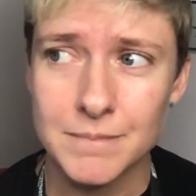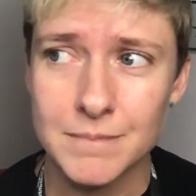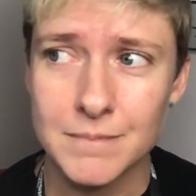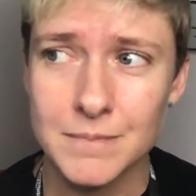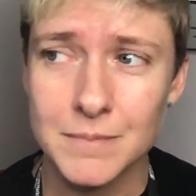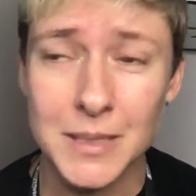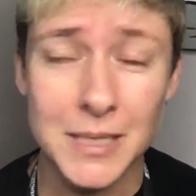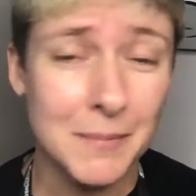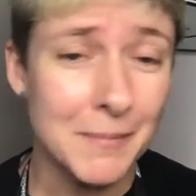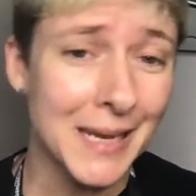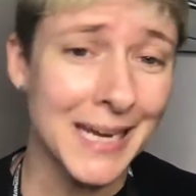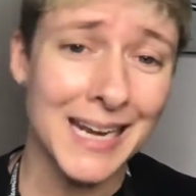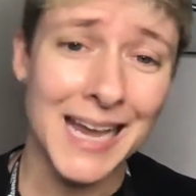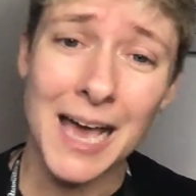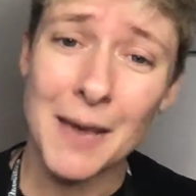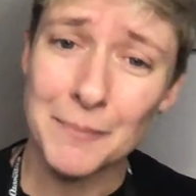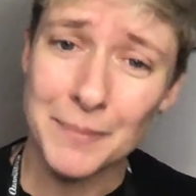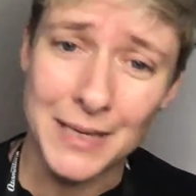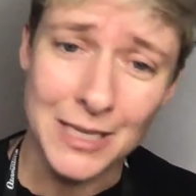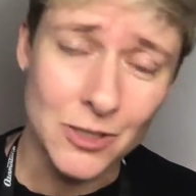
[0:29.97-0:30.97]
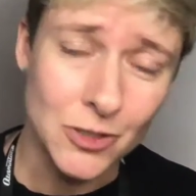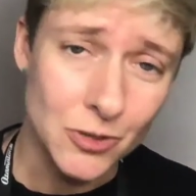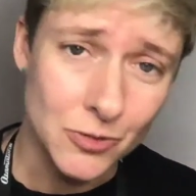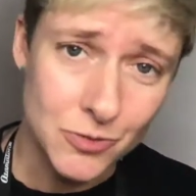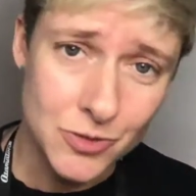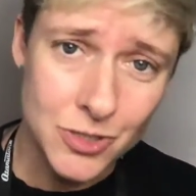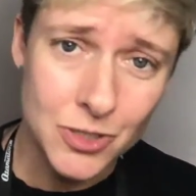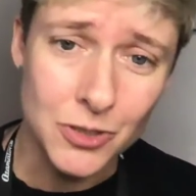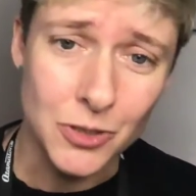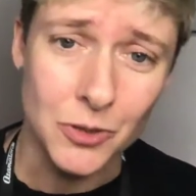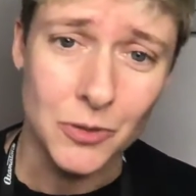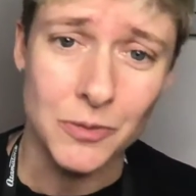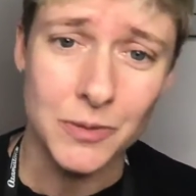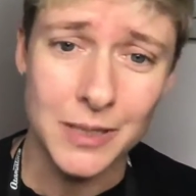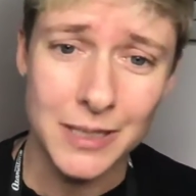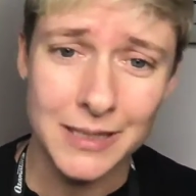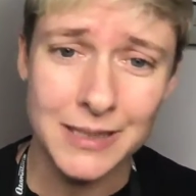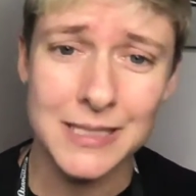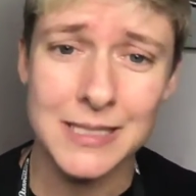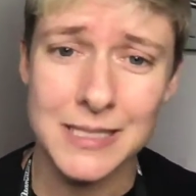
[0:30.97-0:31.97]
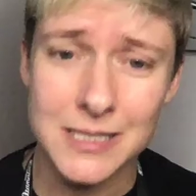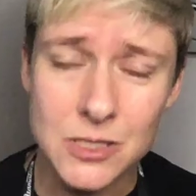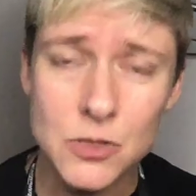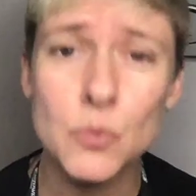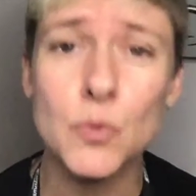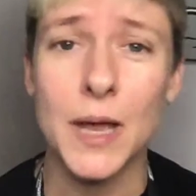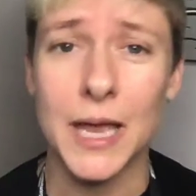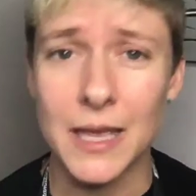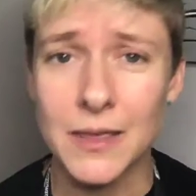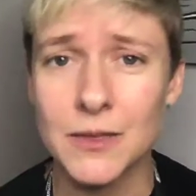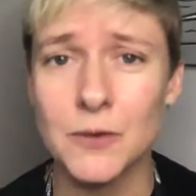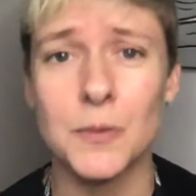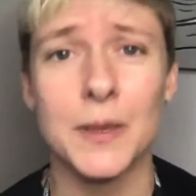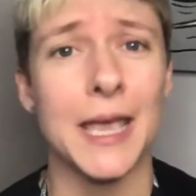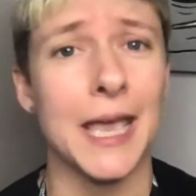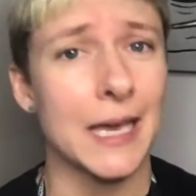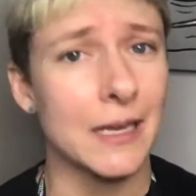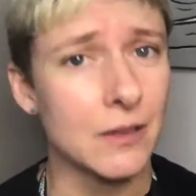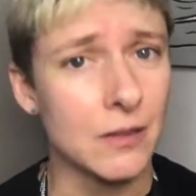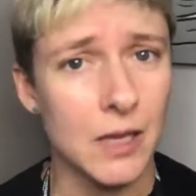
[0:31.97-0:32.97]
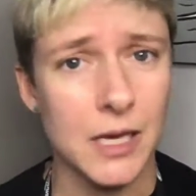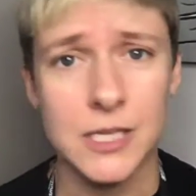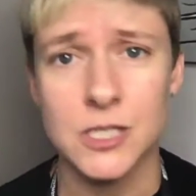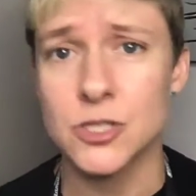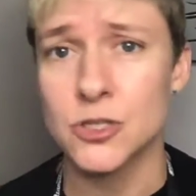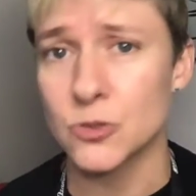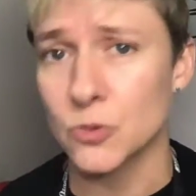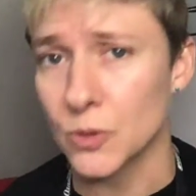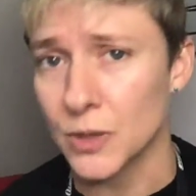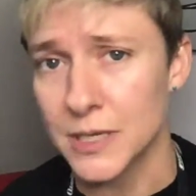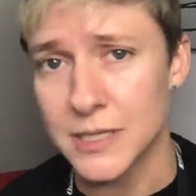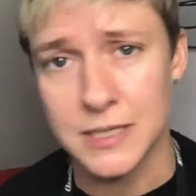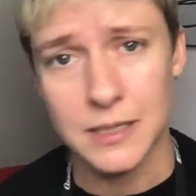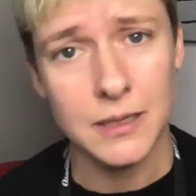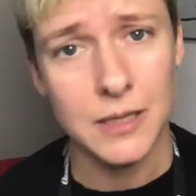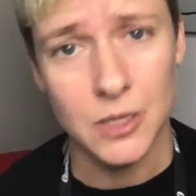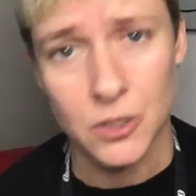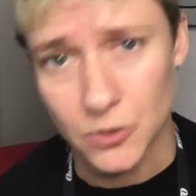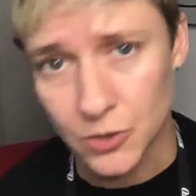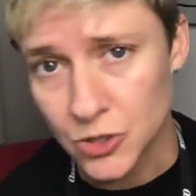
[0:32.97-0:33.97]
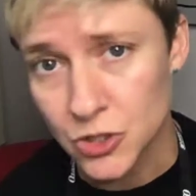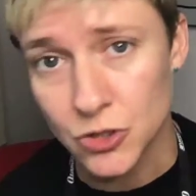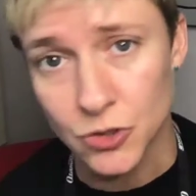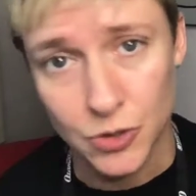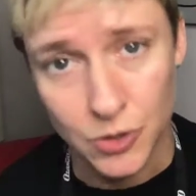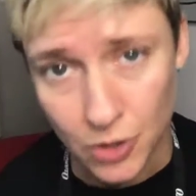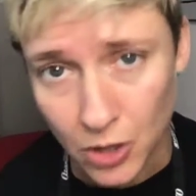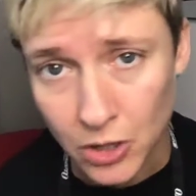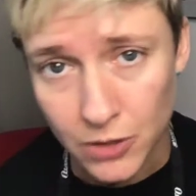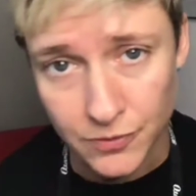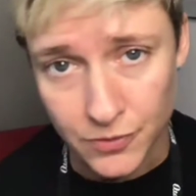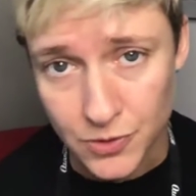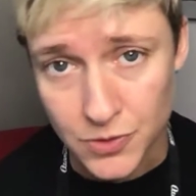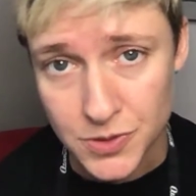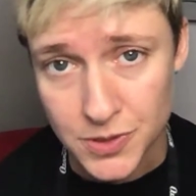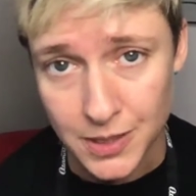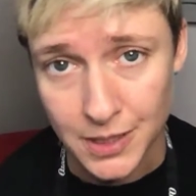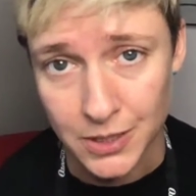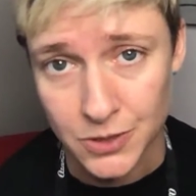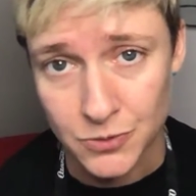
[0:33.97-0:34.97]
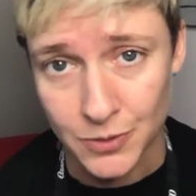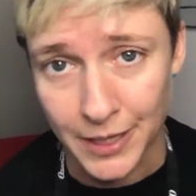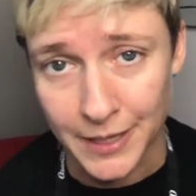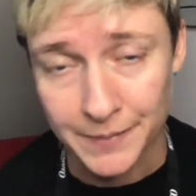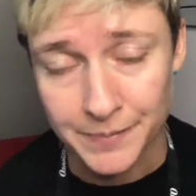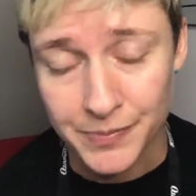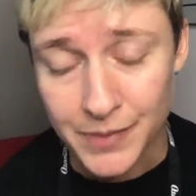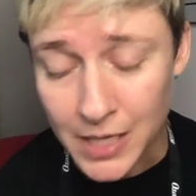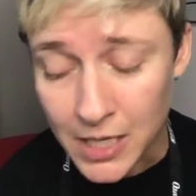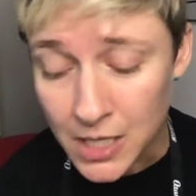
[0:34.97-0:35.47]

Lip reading: but it may not be new too. Like this is a way that we analyze stories in literature and all of those things, right?